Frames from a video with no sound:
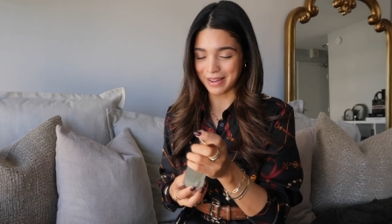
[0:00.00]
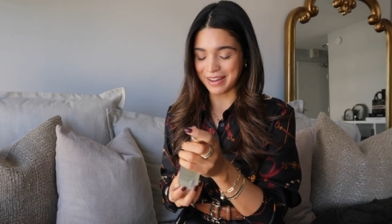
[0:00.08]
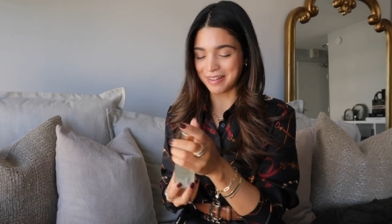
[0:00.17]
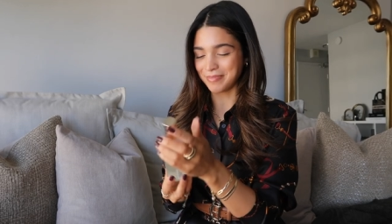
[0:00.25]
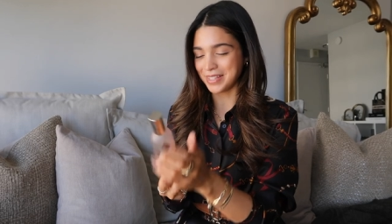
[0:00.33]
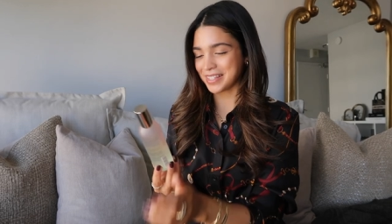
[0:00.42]

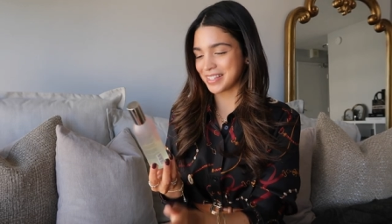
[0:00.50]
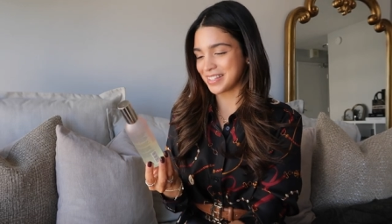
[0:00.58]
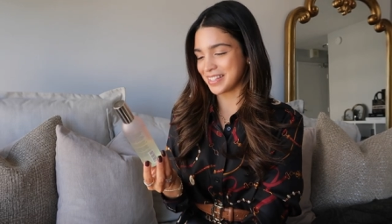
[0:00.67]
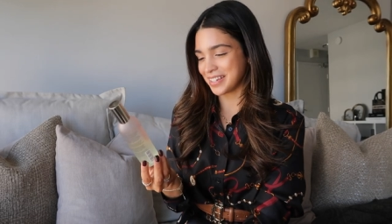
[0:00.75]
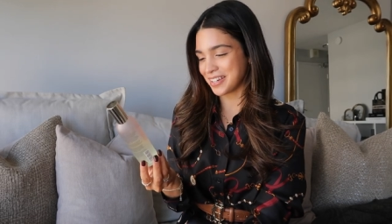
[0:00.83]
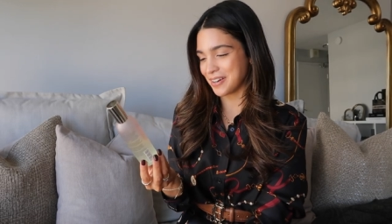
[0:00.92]
Um, this is
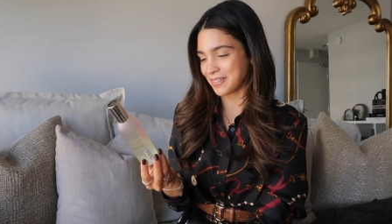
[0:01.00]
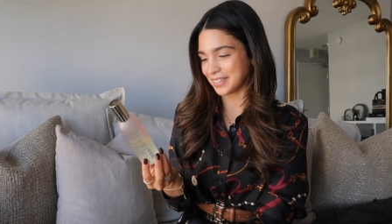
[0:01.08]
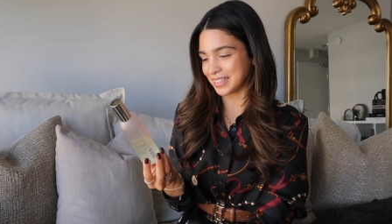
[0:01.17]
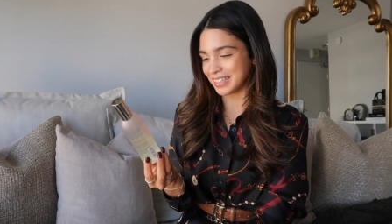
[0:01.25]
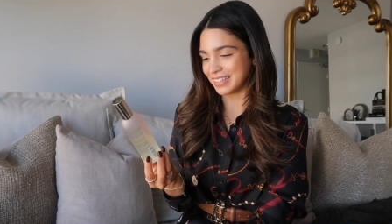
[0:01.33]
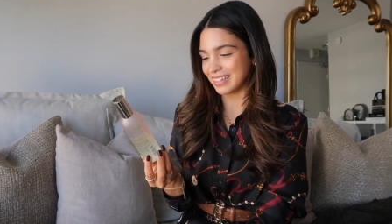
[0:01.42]
the
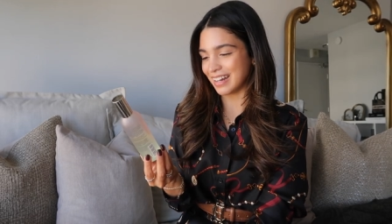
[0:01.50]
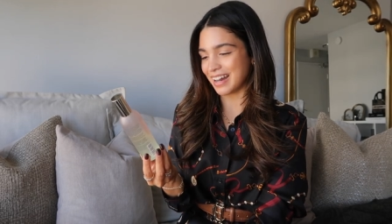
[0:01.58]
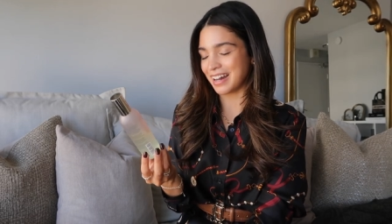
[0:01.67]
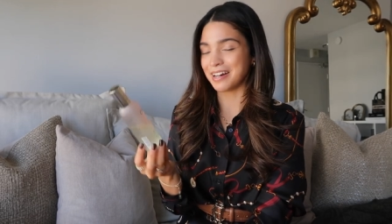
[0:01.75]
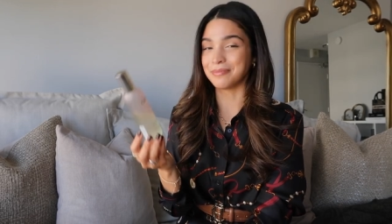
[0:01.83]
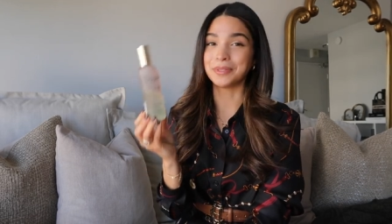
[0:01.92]
Caudalie
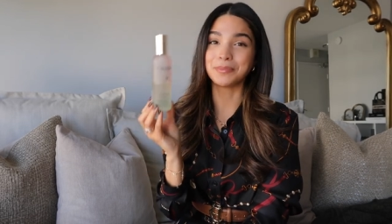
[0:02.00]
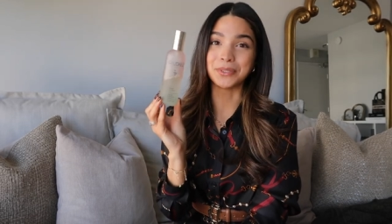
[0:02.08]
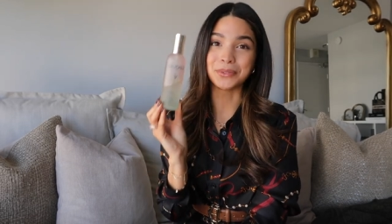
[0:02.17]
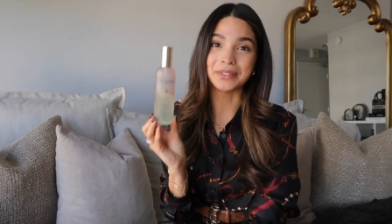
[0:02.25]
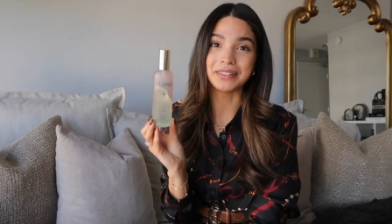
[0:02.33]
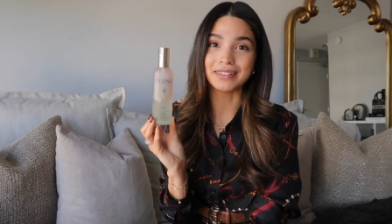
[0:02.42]
um,
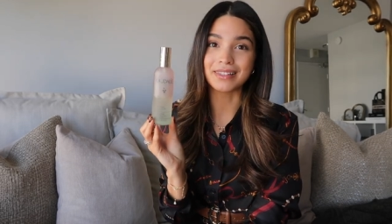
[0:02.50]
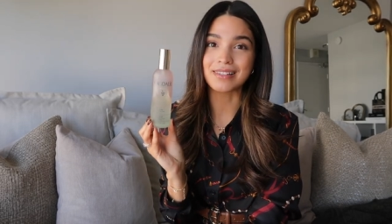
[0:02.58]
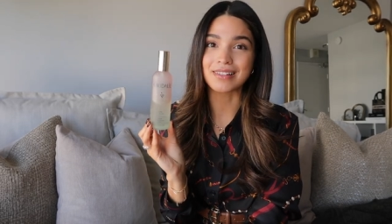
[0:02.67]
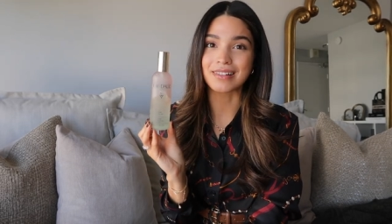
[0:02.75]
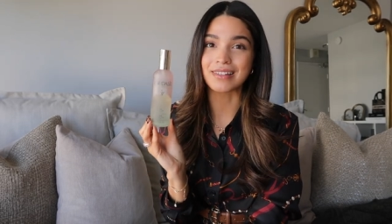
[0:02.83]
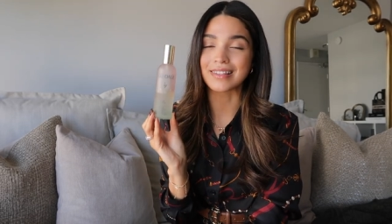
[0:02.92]
Beauty
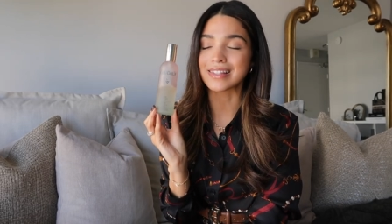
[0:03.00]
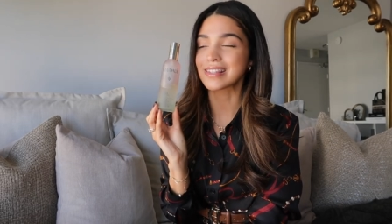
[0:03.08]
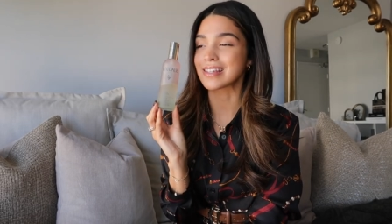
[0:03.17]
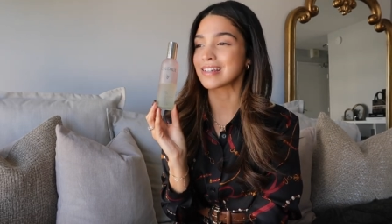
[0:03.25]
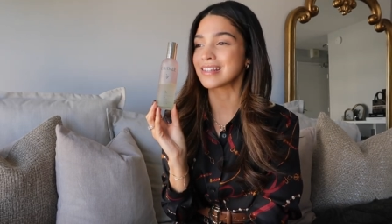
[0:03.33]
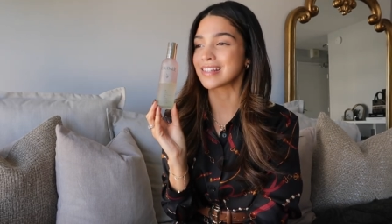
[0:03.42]
Elixir. This
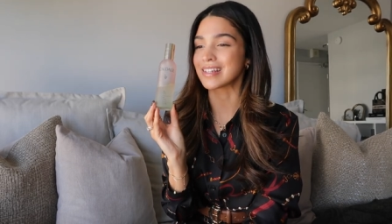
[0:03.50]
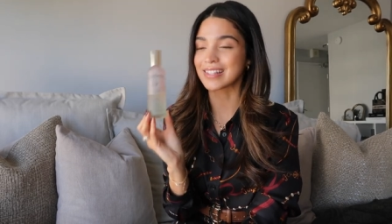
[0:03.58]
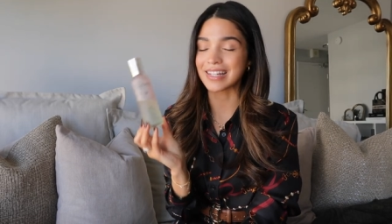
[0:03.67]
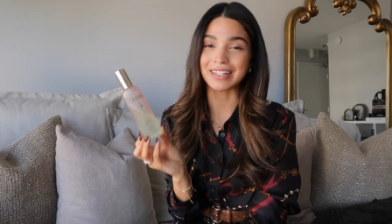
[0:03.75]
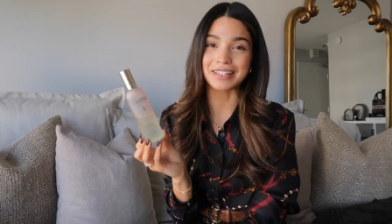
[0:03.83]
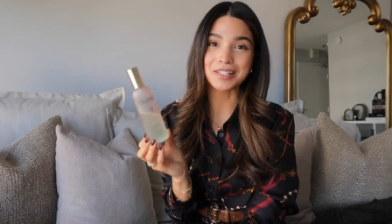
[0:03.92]
is a
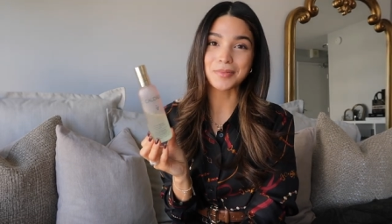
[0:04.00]
setting